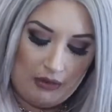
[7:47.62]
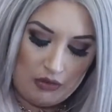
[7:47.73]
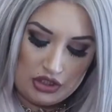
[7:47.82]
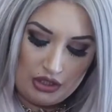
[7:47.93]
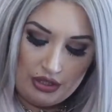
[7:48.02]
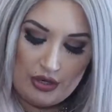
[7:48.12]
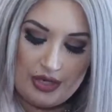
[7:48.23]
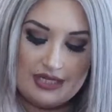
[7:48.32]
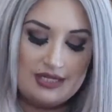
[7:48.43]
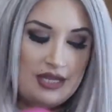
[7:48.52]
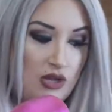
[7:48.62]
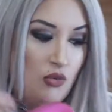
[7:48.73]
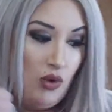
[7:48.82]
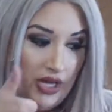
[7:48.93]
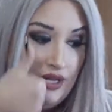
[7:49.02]
want you to notice,
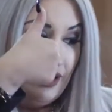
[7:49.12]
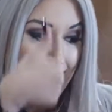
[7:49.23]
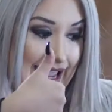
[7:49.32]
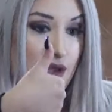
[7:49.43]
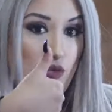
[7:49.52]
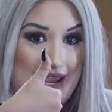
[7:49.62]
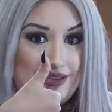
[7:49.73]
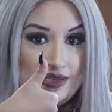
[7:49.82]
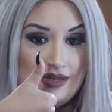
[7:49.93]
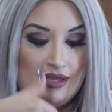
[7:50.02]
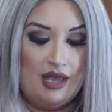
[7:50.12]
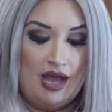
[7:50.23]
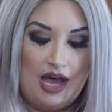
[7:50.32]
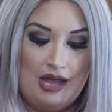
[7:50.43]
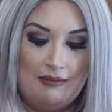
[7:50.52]
one, lightweight,
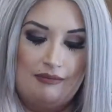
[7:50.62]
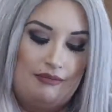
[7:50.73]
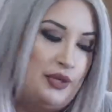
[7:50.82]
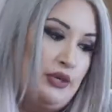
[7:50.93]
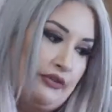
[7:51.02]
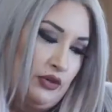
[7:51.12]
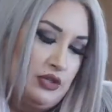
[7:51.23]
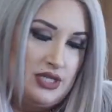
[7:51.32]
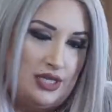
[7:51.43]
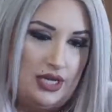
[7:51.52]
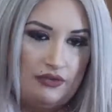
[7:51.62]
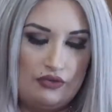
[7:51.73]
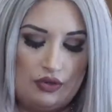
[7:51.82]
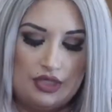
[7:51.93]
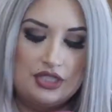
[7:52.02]
beautiful design, of
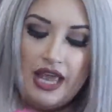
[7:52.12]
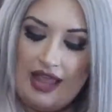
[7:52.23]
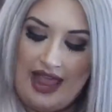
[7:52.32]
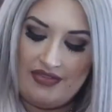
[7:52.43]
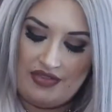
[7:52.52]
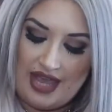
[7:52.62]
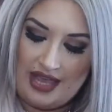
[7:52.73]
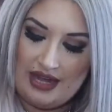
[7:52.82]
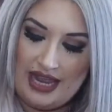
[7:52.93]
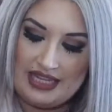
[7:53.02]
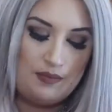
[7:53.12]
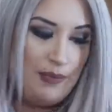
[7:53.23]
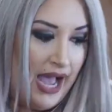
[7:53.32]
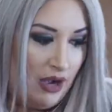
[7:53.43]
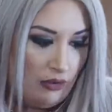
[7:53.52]
course, and then it's
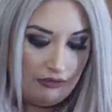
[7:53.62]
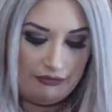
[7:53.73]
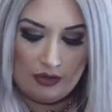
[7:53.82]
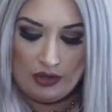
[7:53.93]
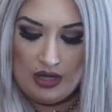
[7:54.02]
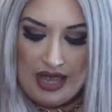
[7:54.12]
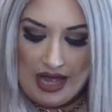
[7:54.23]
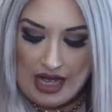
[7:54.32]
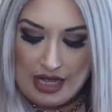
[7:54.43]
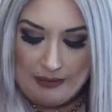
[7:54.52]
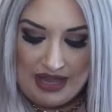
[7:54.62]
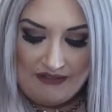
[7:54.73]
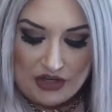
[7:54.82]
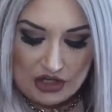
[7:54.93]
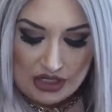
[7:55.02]
powerful. If
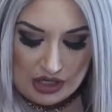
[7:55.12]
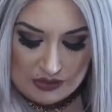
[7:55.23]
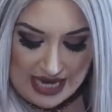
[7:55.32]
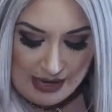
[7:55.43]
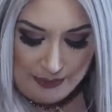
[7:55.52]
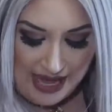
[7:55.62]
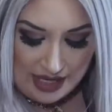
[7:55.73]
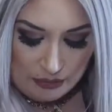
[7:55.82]
you're gonna use a paddle